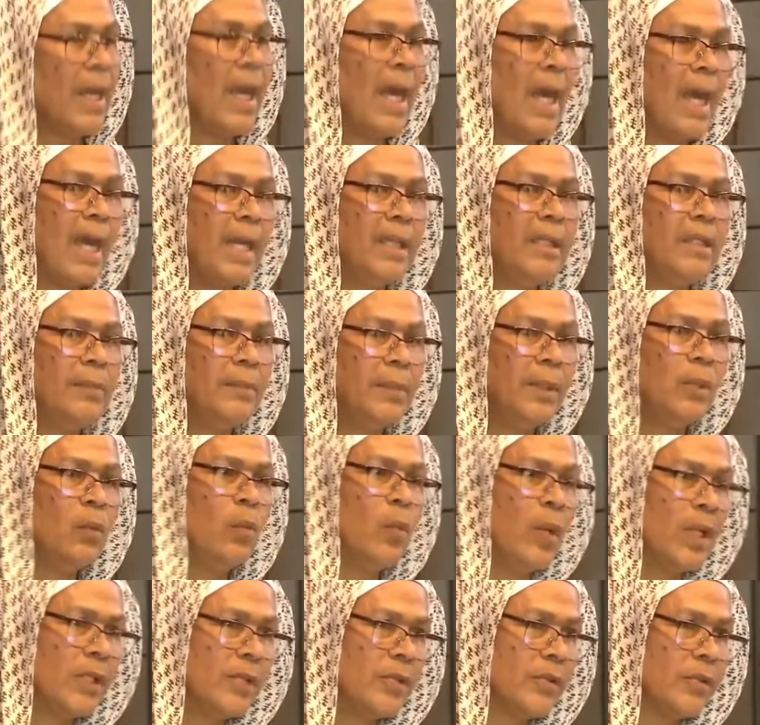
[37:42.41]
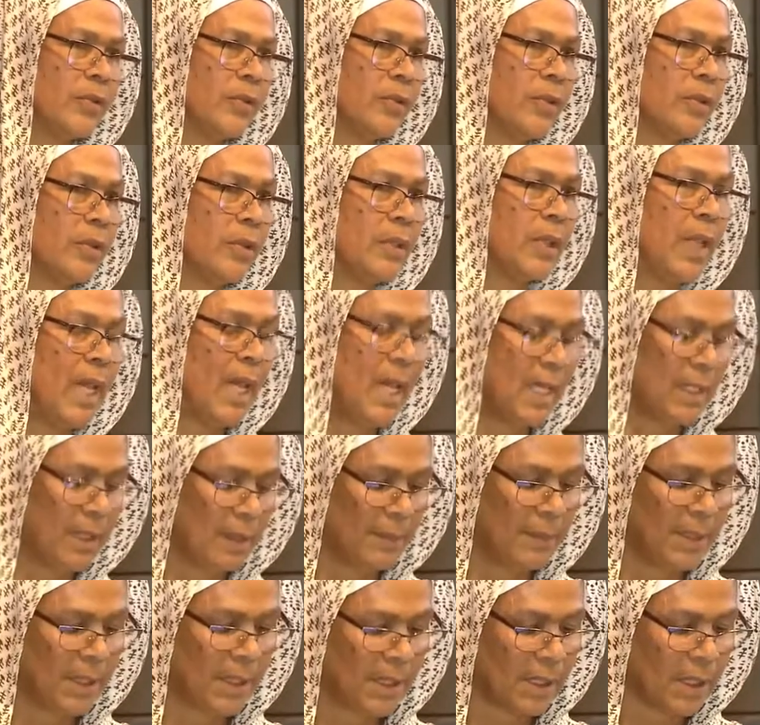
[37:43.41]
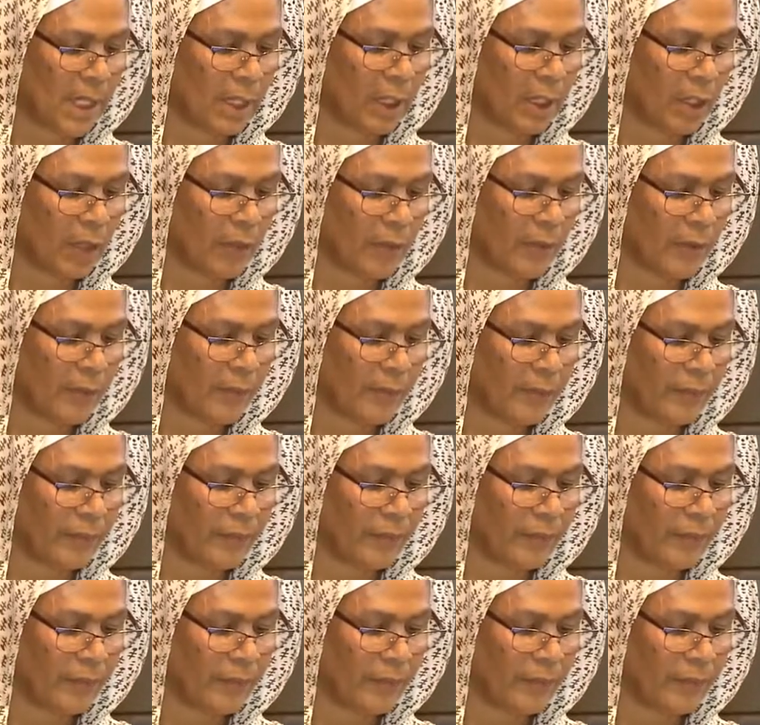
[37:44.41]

had to be Western, had to be secular.